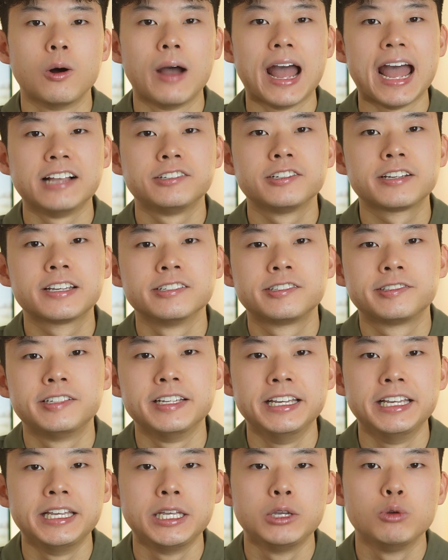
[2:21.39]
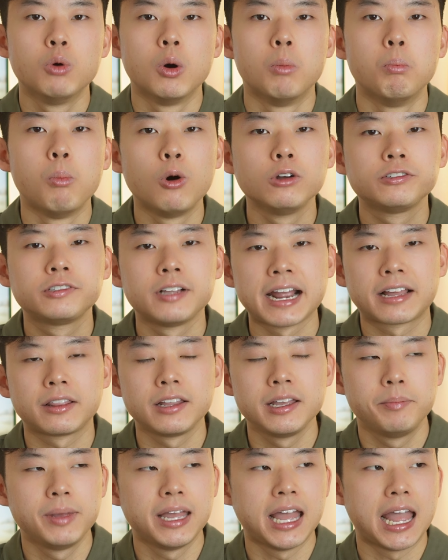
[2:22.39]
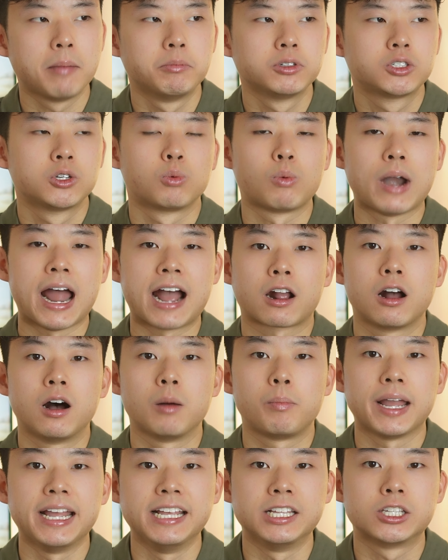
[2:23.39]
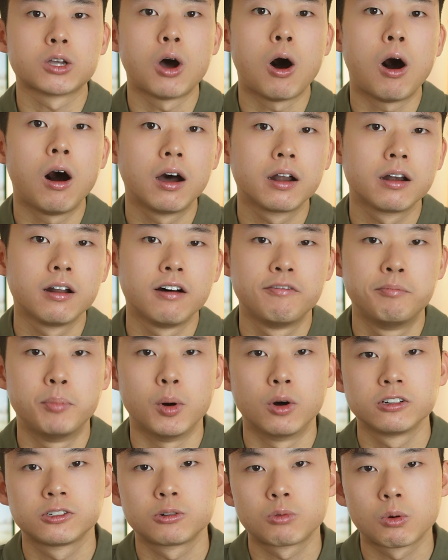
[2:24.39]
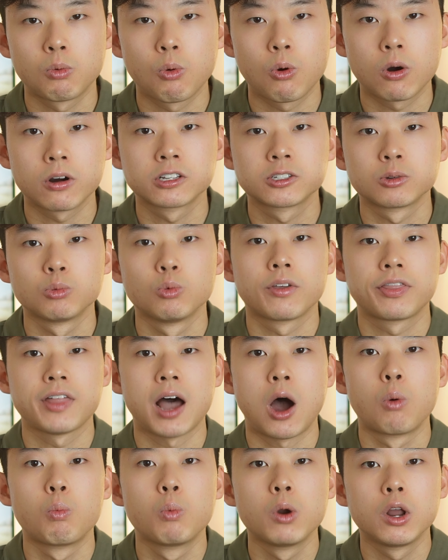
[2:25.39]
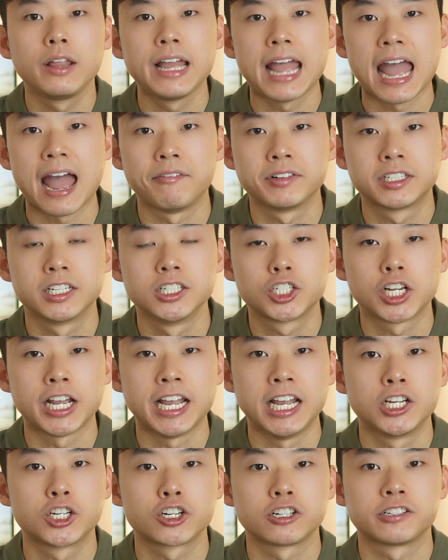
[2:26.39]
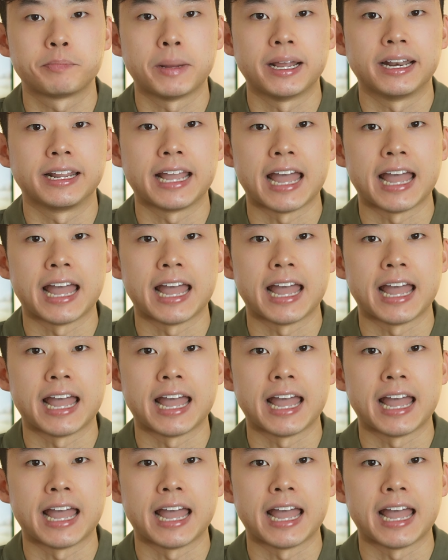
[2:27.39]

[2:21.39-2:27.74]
as you can see, you will most likely be able to rack up a ton of bonus rewards without really having to change your spending